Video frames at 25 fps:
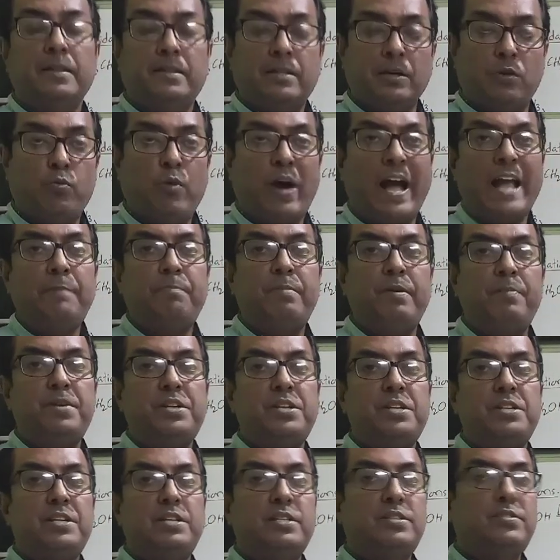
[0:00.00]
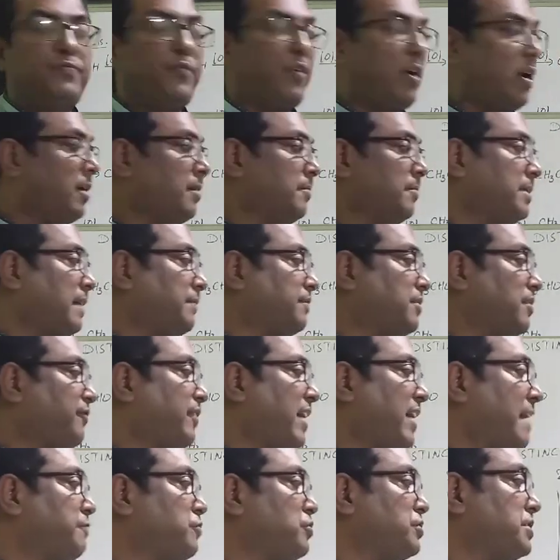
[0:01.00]
the white PPT is formed after
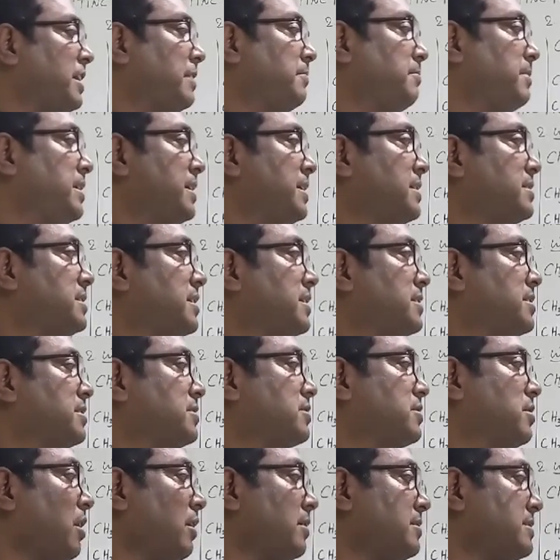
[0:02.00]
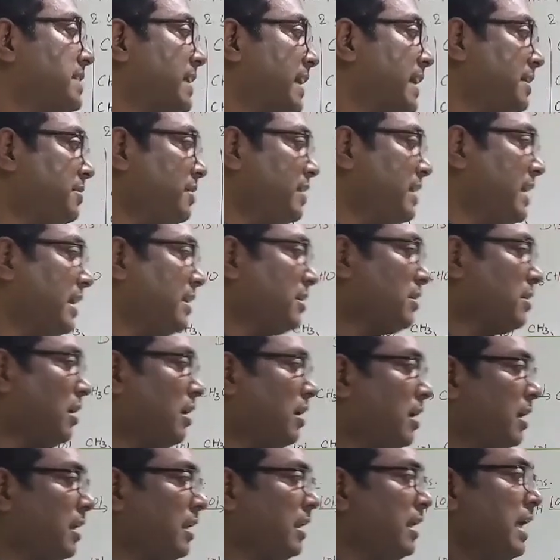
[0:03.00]
5 to 10 minutes, it is called secondary
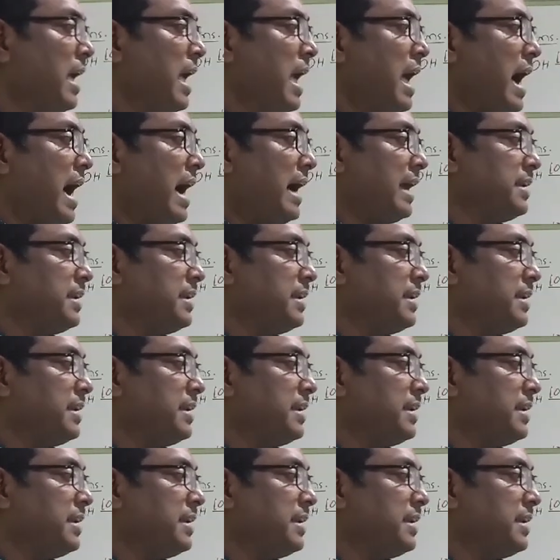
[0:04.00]
alcohol.